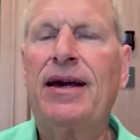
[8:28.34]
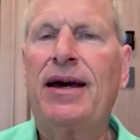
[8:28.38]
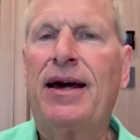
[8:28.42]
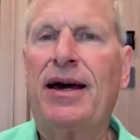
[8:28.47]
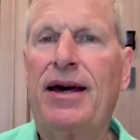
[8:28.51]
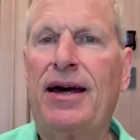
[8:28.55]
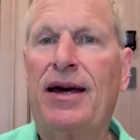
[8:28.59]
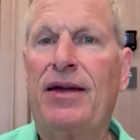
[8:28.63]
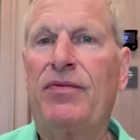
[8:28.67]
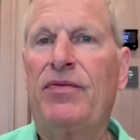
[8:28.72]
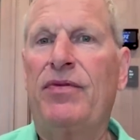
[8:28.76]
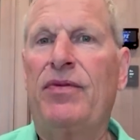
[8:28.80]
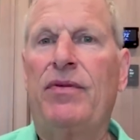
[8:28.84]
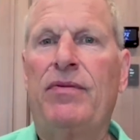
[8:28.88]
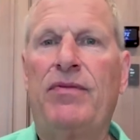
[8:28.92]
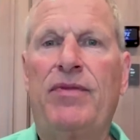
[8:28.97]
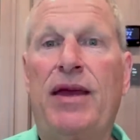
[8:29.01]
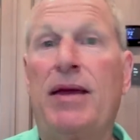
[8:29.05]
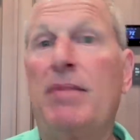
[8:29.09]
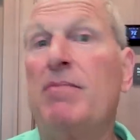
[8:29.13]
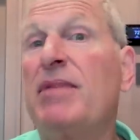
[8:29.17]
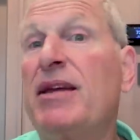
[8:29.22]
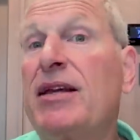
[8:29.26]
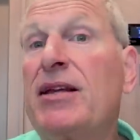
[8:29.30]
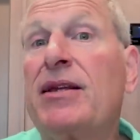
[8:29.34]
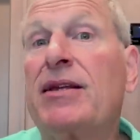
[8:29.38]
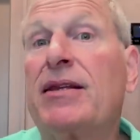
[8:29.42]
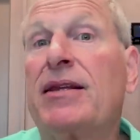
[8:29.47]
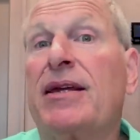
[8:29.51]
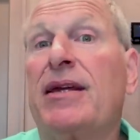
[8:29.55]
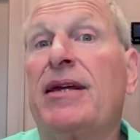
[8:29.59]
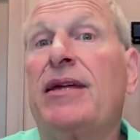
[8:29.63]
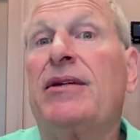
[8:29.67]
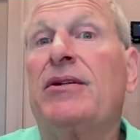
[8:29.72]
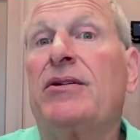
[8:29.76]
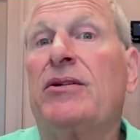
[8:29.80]
uh, they
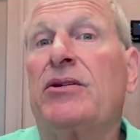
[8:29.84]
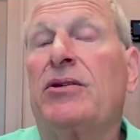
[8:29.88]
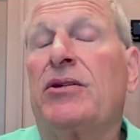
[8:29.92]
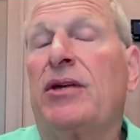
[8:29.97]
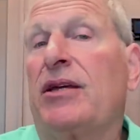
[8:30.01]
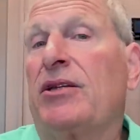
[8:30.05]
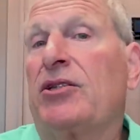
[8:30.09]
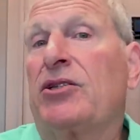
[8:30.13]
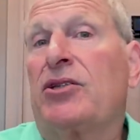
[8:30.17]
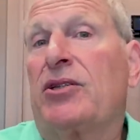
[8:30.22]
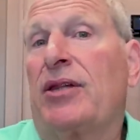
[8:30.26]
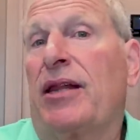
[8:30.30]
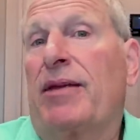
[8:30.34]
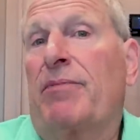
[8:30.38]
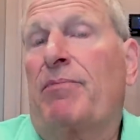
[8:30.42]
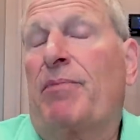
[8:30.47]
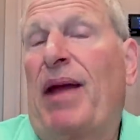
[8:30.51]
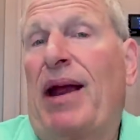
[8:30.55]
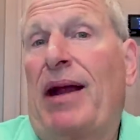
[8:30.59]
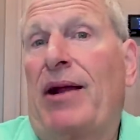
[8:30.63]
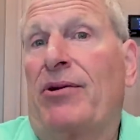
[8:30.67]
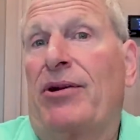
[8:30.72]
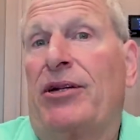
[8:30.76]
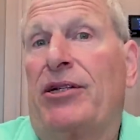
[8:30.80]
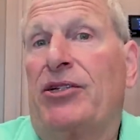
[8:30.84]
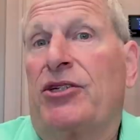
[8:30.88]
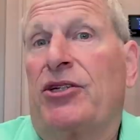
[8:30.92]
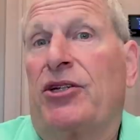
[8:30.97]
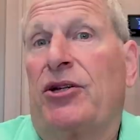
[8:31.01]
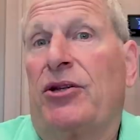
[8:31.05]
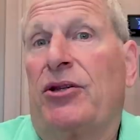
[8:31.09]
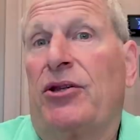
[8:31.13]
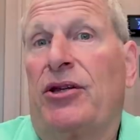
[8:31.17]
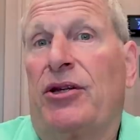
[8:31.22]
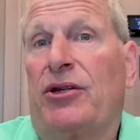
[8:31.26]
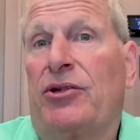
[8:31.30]
immediately it's like parents
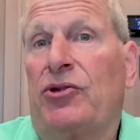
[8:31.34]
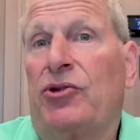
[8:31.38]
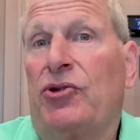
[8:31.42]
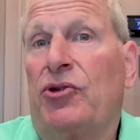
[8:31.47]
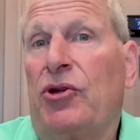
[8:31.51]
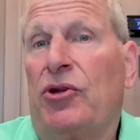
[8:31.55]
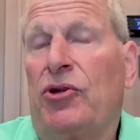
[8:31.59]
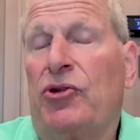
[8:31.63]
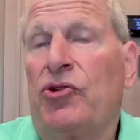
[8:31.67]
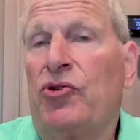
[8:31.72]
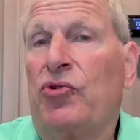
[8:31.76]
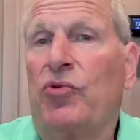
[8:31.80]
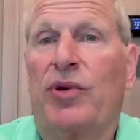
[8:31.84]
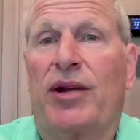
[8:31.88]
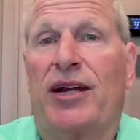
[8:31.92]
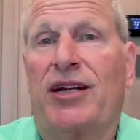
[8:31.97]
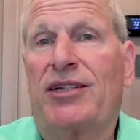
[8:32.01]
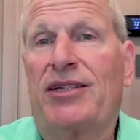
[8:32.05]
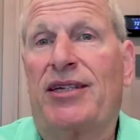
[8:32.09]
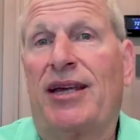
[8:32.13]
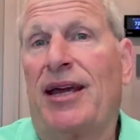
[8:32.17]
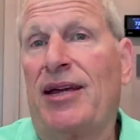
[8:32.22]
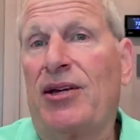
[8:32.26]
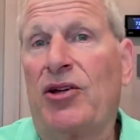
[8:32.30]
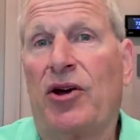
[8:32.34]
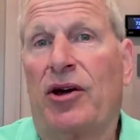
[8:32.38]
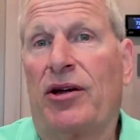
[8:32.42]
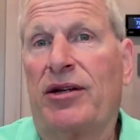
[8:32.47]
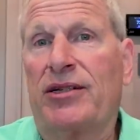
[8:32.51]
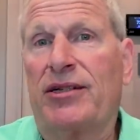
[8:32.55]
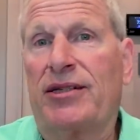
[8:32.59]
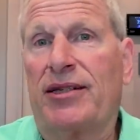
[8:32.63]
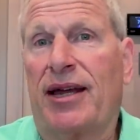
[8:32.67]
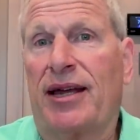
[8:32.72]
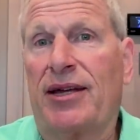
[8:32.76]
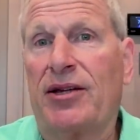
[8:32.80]
you know the do what i say not
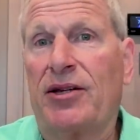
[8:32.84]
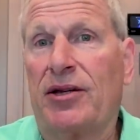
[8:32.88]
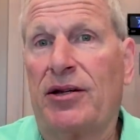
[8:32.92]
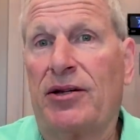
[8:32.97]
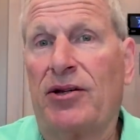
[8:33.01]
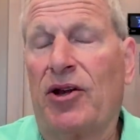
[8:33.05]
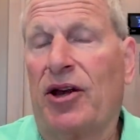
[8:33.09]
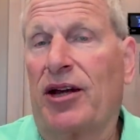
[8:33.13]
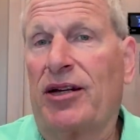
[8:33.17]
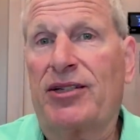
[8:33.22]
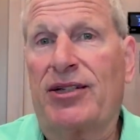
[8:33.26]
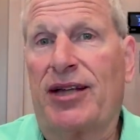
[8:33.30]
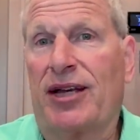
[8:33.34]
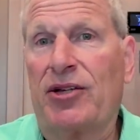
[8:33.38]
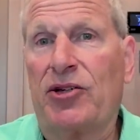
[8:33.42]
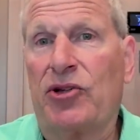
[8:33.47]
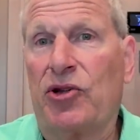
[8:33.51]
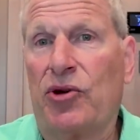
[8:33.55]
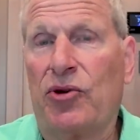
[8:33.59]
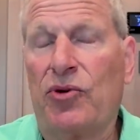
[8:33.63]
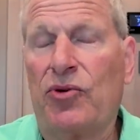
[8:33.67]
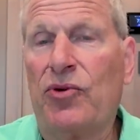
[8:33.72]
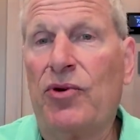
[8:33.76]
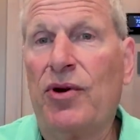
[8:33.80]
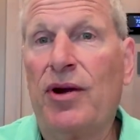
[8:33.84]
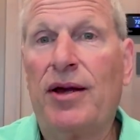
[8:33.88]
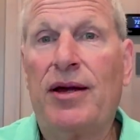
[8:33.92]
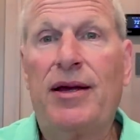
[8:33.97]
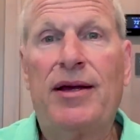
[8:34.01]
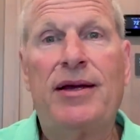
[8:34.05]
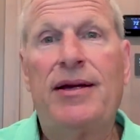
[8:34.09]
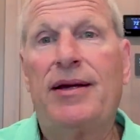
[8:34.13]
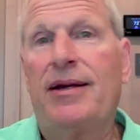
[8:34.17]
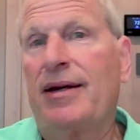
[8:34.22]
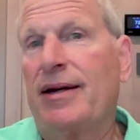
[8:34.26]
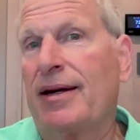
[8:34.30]
as i not as i do
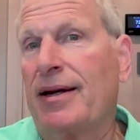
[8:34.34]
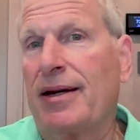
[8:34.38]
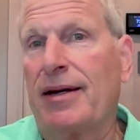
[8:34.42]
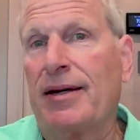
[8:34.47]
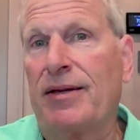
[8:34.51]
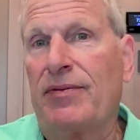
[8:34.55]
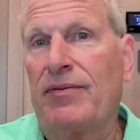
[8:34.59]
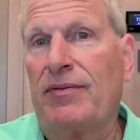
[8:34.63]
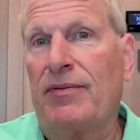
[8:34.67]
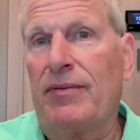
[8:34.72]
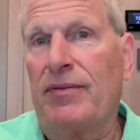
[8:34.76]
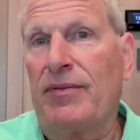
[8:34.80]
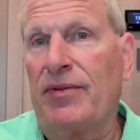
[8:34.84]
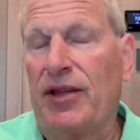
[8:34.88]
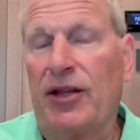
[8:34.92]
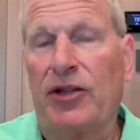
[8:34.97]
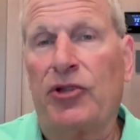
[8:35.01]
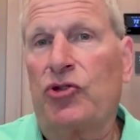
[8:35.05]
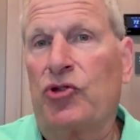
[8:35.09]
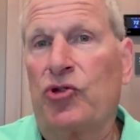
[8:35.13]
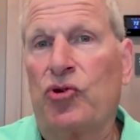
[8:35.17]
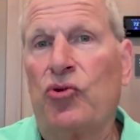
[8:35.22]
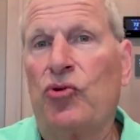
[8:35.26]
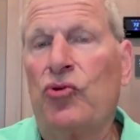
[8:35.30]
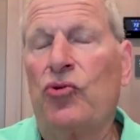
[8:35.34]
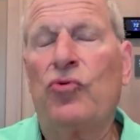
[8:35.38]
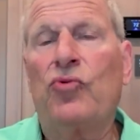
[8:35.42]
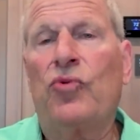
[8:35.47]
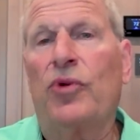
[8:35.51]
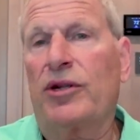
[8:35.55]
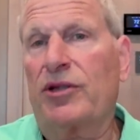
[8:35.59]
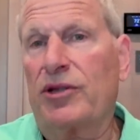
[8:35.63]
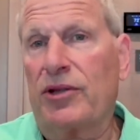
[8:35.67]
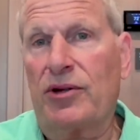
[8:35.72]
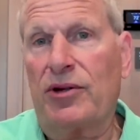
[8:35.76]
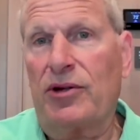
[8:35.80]
uh, they'll do
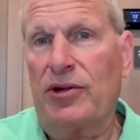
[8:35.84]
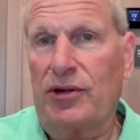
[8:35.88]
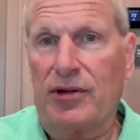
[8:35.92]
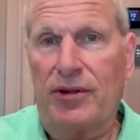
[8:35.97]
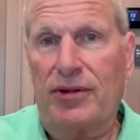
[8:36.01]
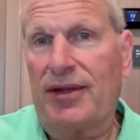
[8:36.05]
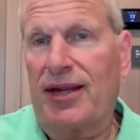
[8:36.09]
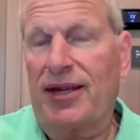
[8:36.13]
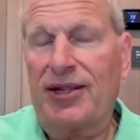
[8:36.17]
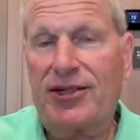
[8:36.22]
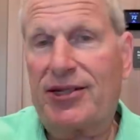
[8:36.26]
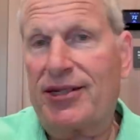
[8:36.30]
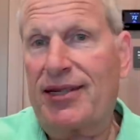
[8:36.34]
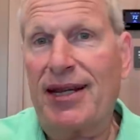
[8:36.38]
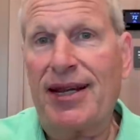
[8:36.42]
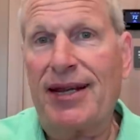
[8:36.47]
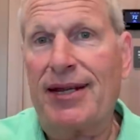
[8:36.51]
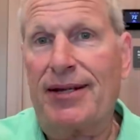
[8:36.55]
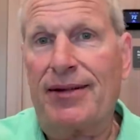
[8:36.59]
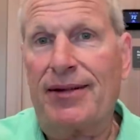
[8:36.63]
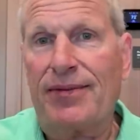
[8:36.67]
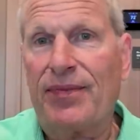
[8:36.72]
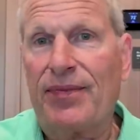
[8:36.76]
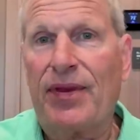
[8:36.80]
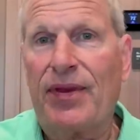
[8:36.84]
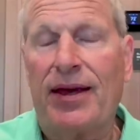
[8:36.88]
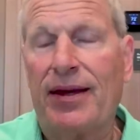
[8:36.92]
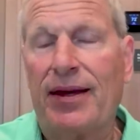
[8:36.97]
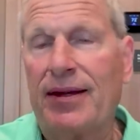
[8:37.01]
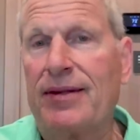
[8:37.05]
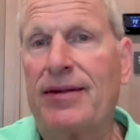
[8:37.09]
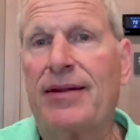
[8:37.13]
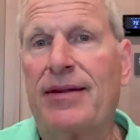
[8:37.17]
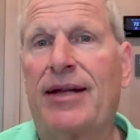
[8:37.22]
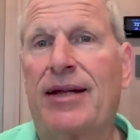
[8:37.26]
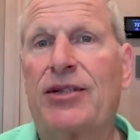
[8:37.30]
what they see
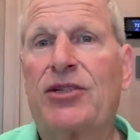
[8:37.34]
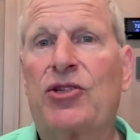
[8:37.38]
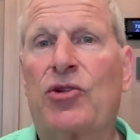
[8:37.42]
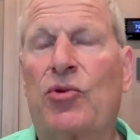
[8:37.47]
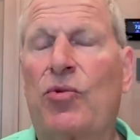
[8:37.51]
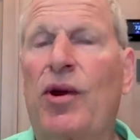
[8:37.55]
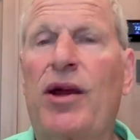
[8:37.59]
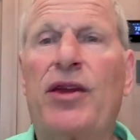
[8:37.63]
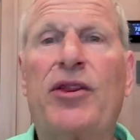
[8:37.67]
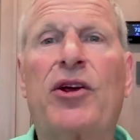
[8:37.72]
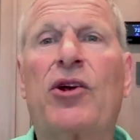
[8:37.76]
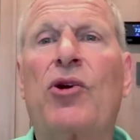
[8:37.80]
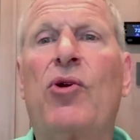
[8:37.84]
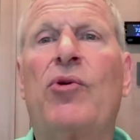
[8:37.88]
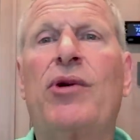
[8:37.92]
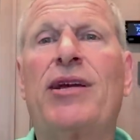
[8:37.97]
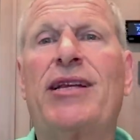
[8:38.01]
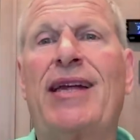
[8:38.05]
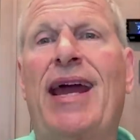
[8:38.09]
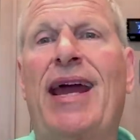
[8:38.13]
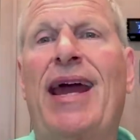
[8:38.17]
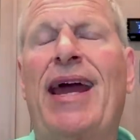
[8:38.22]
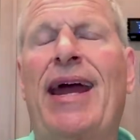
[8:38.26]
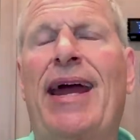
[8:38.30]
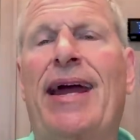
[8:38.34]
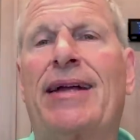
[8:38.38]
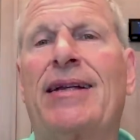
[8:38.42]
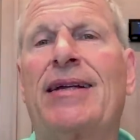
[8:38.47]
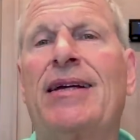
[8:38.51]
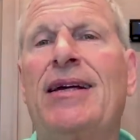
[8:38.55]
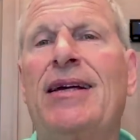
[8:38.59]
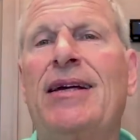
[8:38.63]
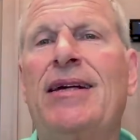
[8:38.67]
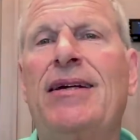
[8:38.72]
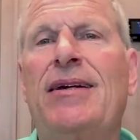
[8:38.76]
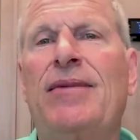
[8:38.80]
and that's the way they're going to act
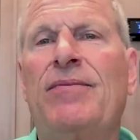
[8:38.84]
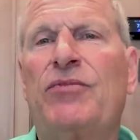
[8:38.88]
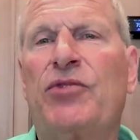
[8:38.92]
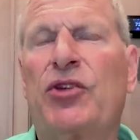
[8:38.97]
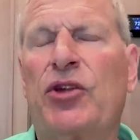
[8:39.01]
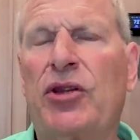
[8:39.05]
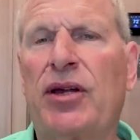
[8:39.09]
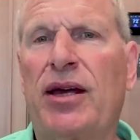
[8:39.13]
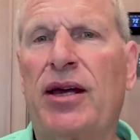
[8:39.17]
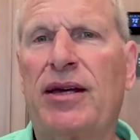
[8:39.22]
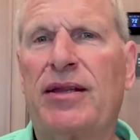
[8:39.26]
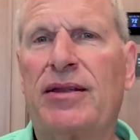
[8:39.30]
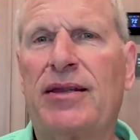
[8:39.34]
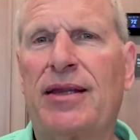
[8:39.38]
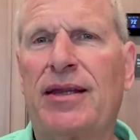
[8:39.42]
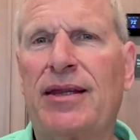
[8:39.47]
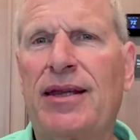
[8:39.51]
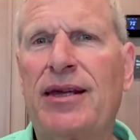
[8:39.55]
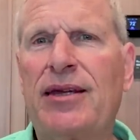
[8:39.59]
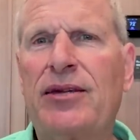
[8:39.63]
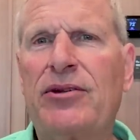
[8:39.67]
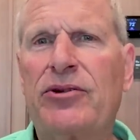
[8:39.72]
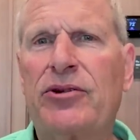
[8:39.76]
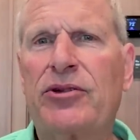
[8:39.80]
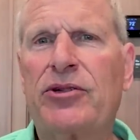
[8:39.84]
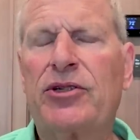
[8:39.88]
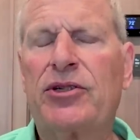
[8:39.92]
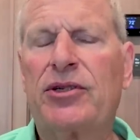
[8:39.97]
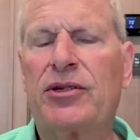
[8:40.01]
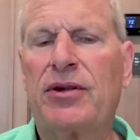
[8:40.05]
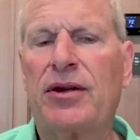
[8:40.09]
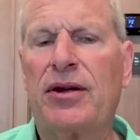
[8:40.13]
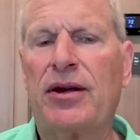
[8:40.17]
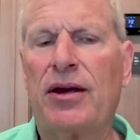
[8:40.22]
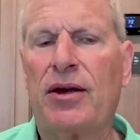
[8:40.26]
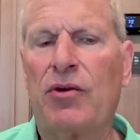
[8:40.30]
so the, the
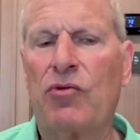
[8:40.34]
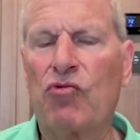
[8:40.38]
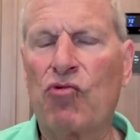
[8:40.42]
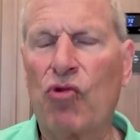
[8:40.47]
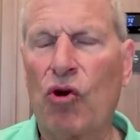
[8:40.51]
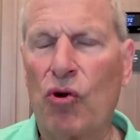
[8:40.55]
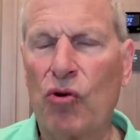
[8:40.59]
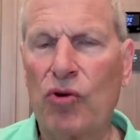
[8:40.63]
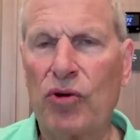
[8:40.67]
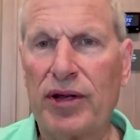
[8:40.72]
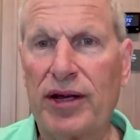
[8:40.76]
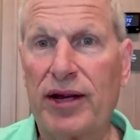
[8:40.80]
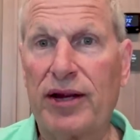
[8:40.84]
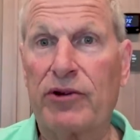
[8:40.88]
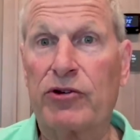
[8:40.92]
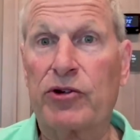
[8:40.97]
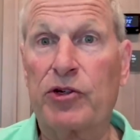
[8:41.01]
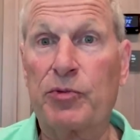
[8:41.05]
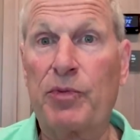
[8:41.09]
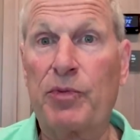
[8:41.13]
leader's role here is